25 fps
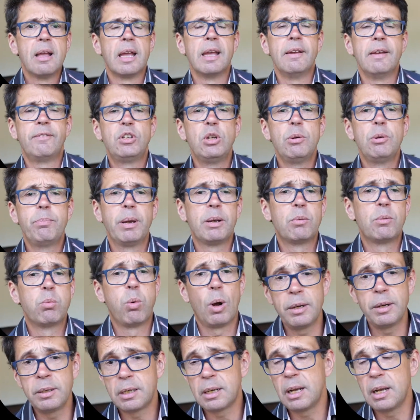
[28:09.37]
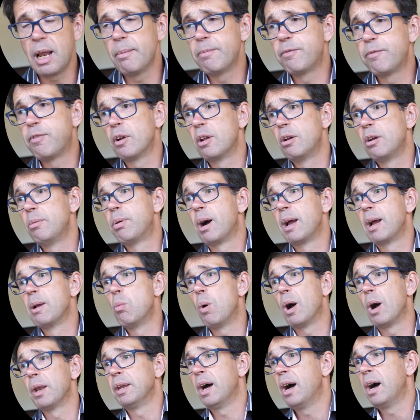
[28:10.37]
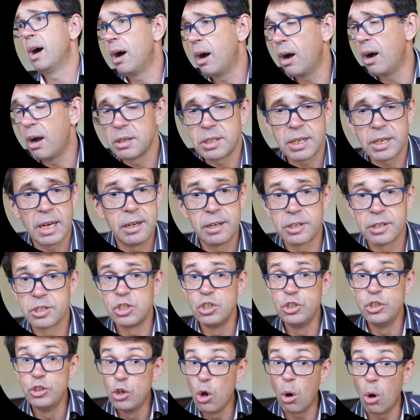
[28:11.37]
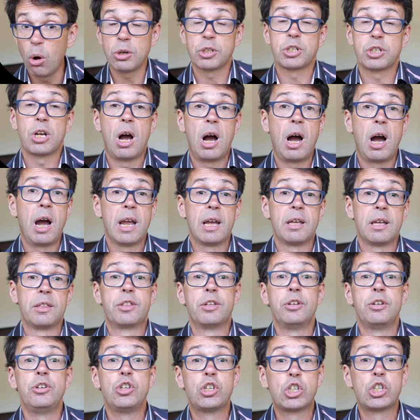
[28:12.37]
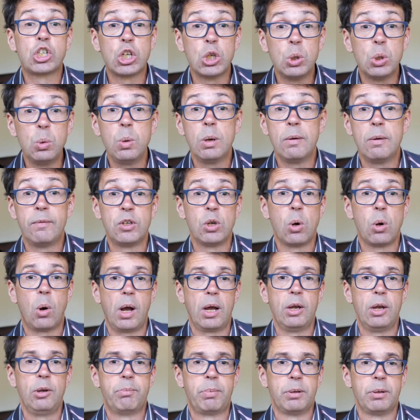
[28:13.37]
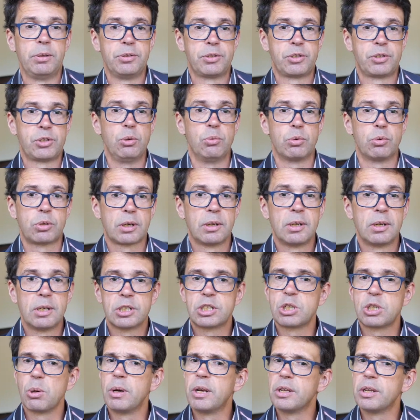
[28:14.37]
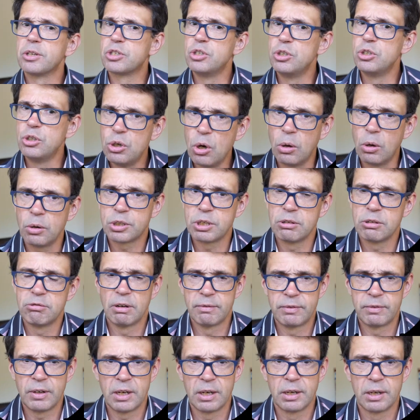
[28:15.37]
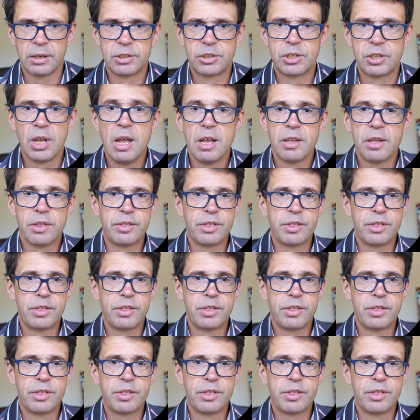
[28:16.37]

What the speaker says: If you bid 1 club followed by 1 heart, it is not higher than 2 of your open suit, so it is not a reverse.